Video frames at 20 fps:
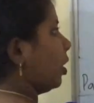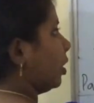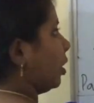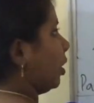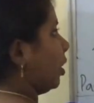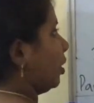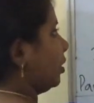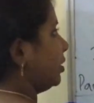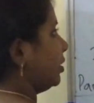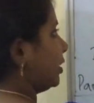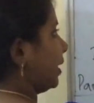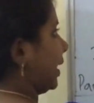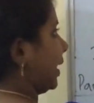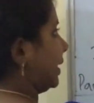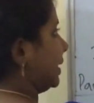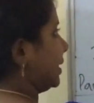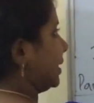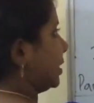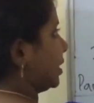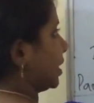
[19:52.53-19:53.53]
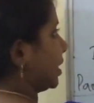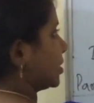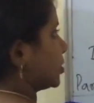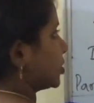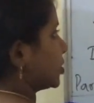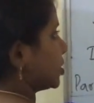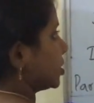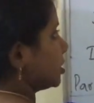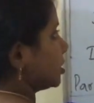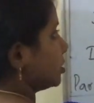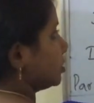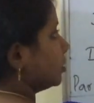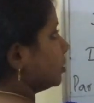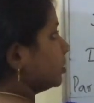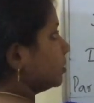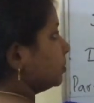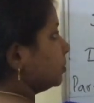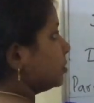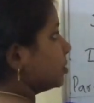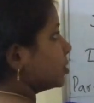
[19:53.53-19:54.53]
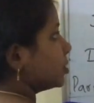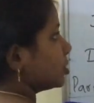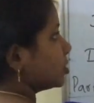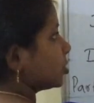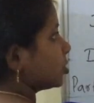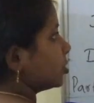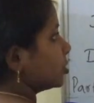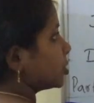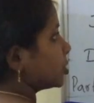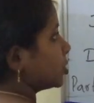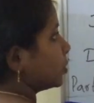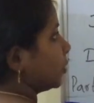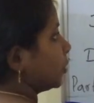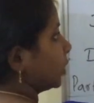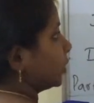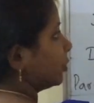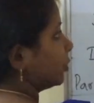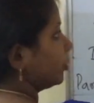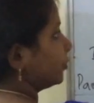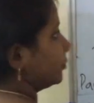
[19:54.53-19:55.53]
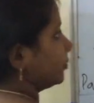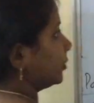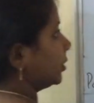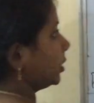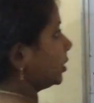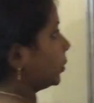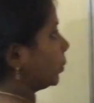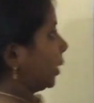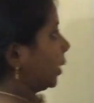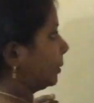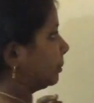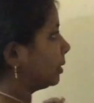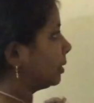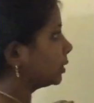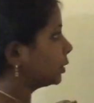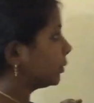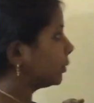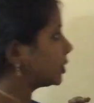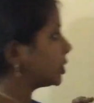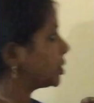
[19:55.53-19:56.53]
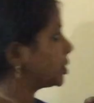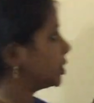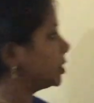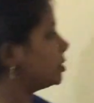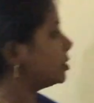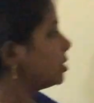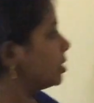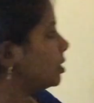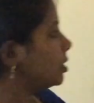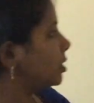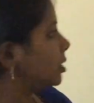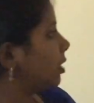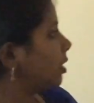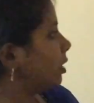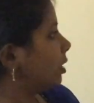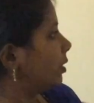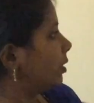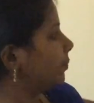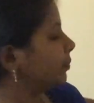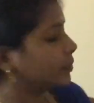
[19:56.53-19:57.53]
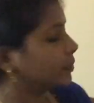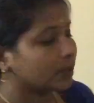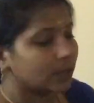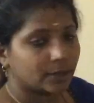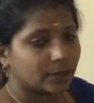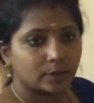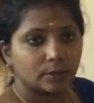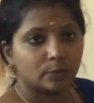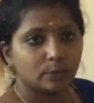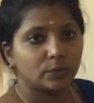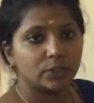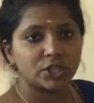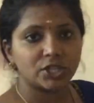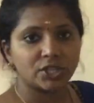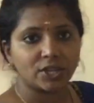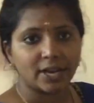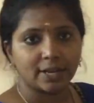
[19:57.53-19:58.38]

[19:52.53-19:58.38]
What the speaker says: or any caste? This is also one of the one mark question. Which